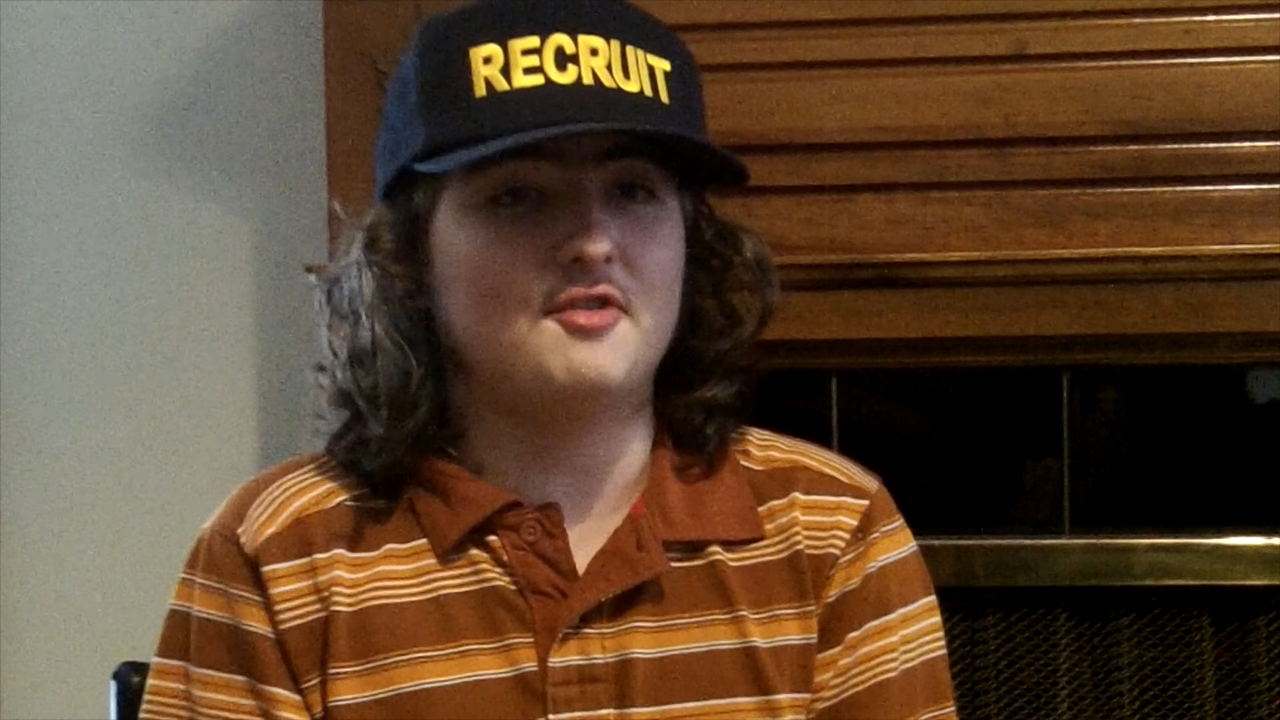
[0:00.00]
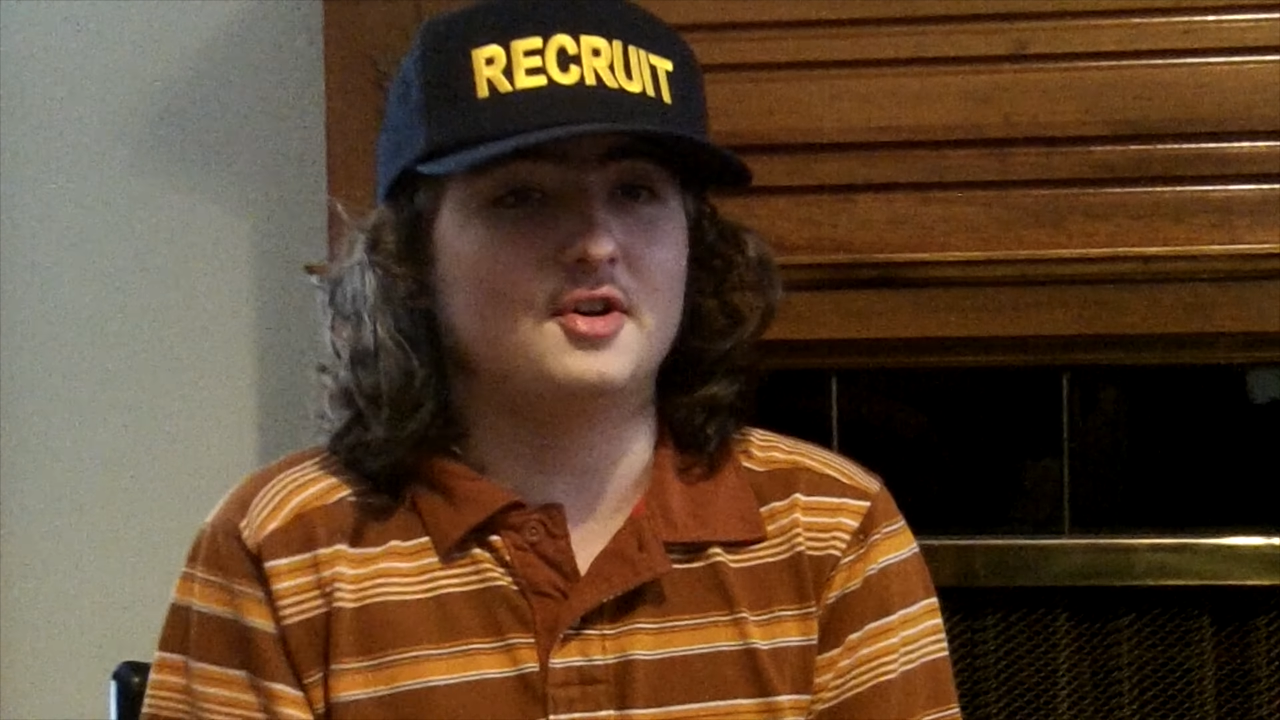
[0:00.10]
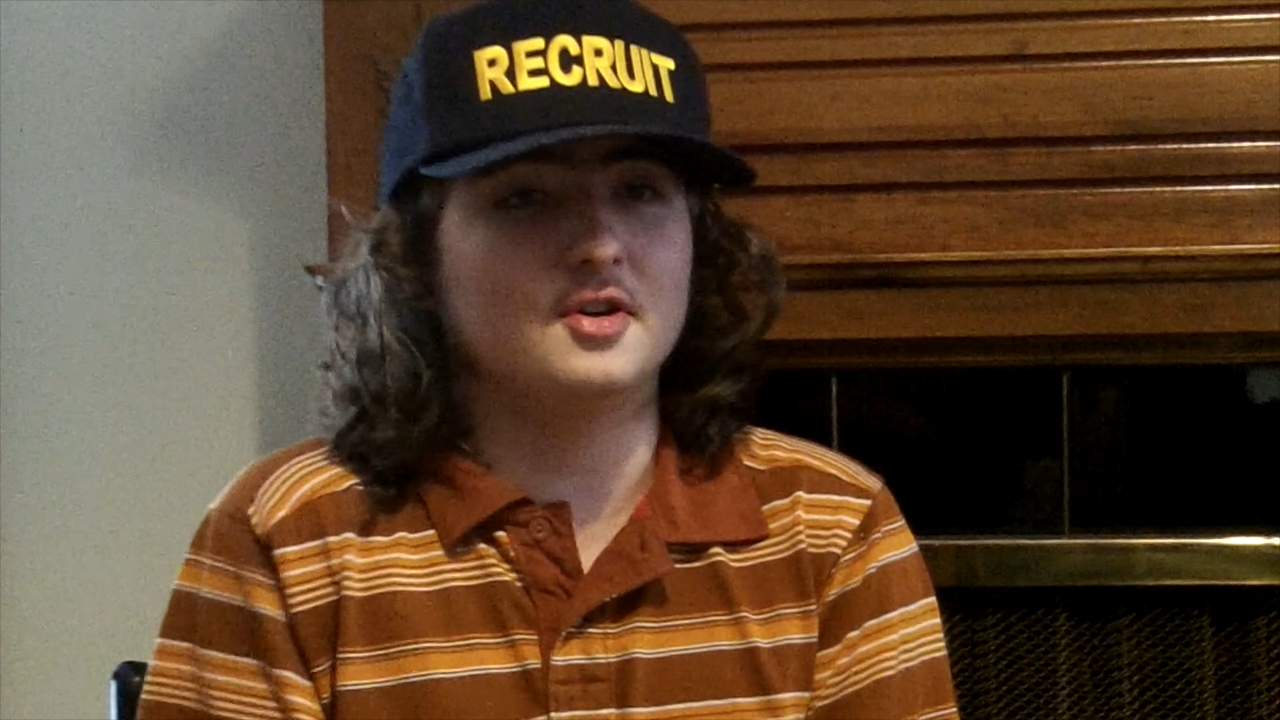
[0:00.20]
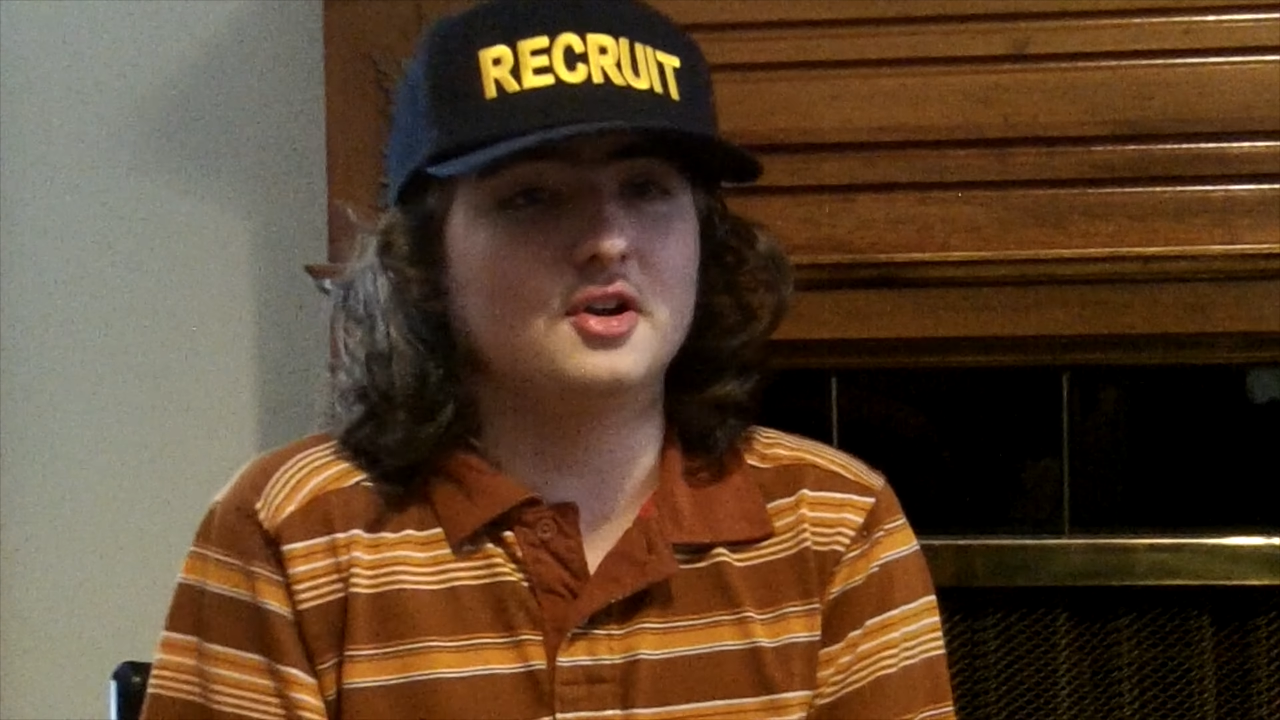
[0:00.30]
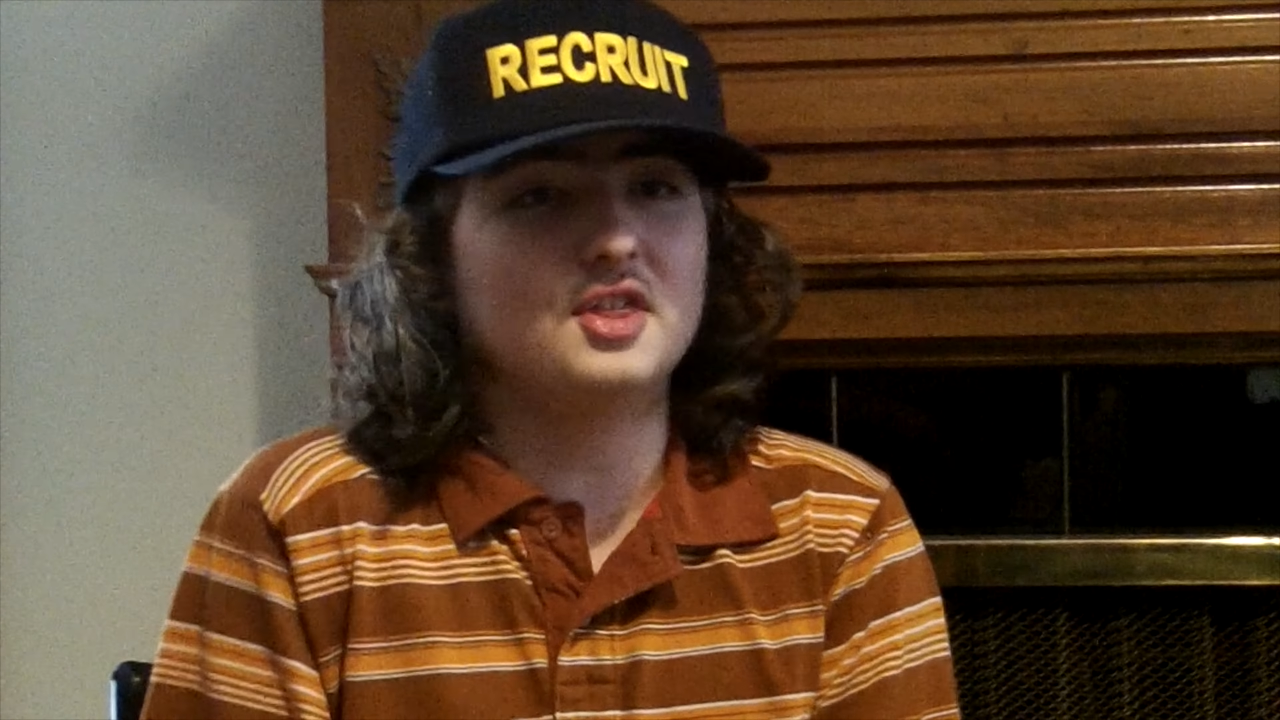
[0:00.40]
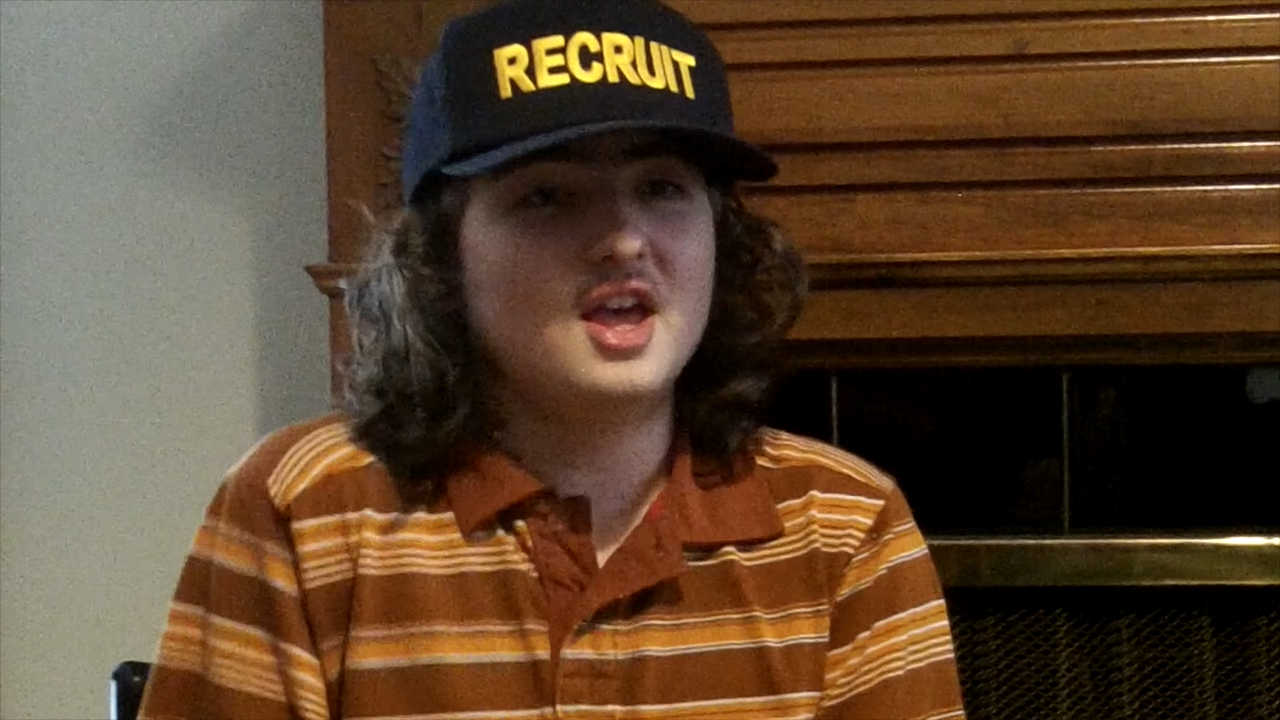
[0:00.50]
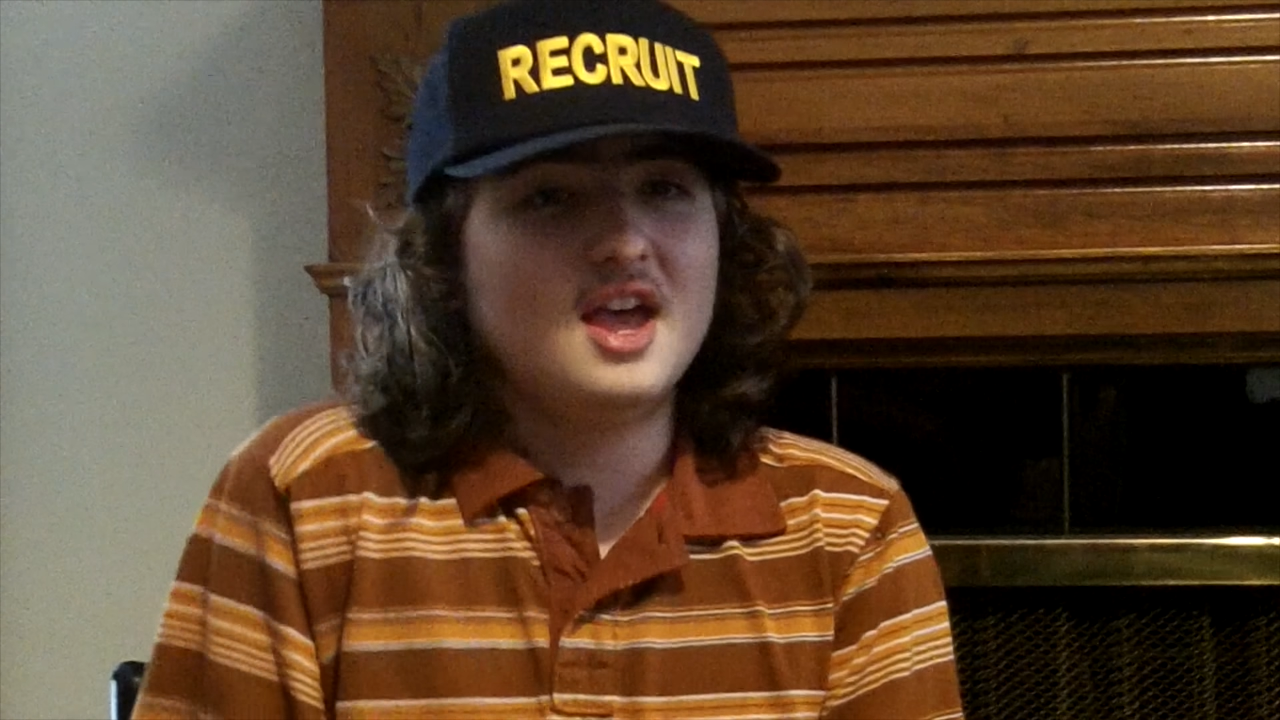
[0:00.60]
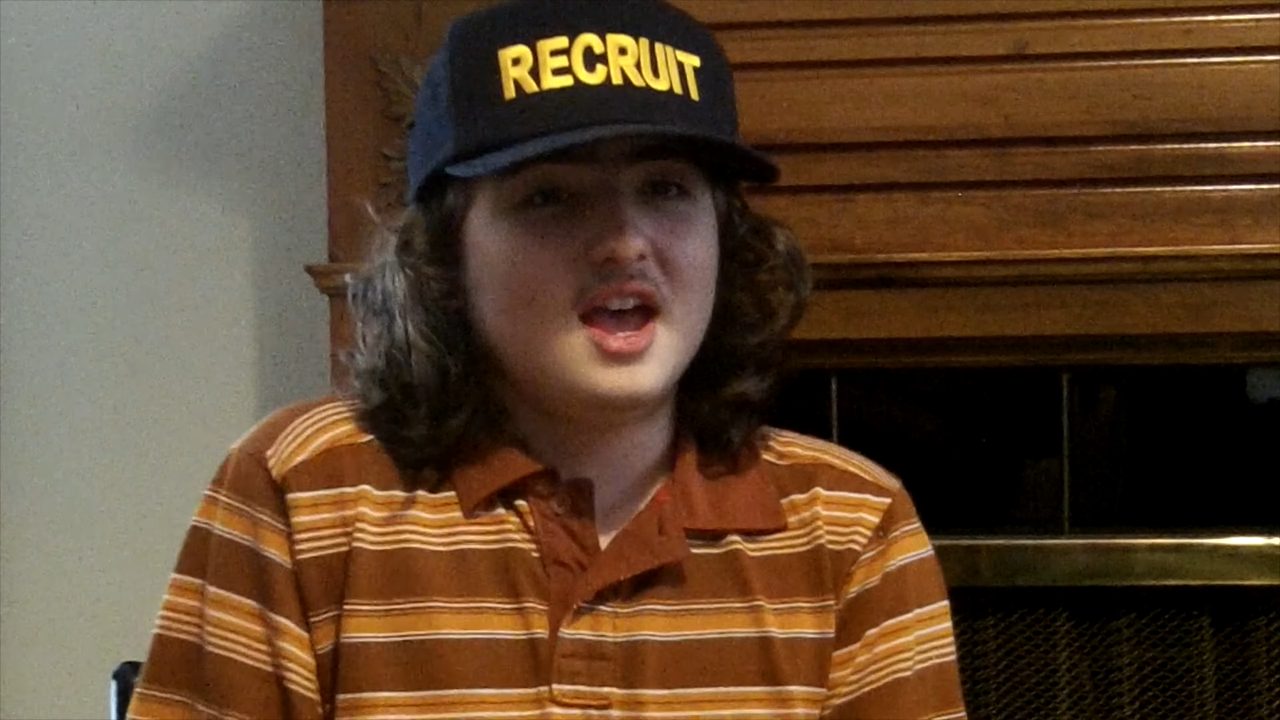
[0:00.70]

on Earth,